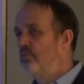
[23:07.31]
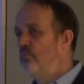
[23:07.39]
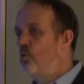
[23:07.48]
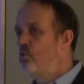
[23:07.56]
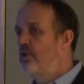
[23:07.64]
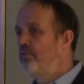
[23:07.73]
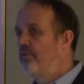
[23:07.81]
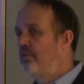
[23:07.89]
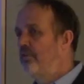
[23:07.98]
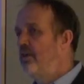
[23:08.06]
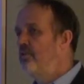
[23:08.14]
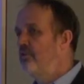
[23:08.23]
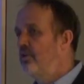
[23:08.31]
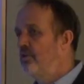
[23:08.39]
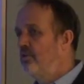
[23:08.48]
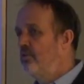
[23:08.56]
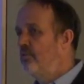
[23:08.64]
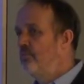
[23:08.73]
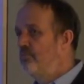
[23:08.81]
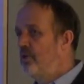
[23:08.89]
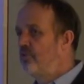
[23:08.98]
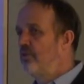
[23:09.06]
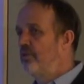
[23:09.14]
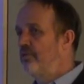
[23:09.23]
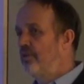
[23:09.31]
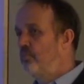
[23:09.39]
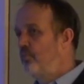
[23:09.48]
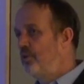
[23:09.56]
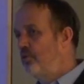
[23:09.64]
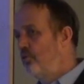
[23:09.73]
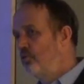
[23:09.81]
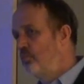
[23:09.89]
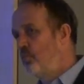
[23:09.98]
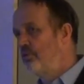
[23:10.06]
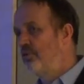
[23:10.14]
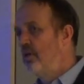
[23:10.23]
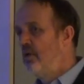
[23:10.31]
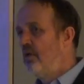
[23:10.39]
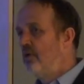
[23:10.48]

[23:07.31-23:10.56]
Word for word: smoking cessation budgets, and we don't want